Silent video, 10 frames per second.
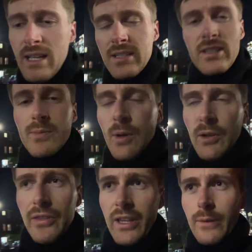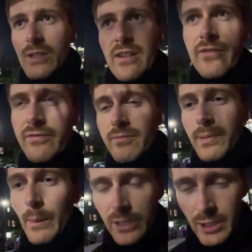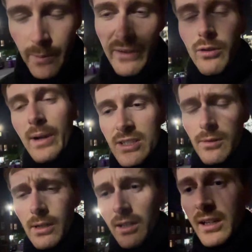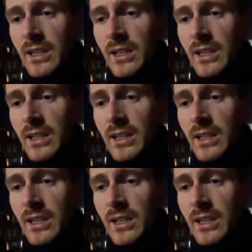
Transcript: it's a small thing which I've babbled on about for way too long.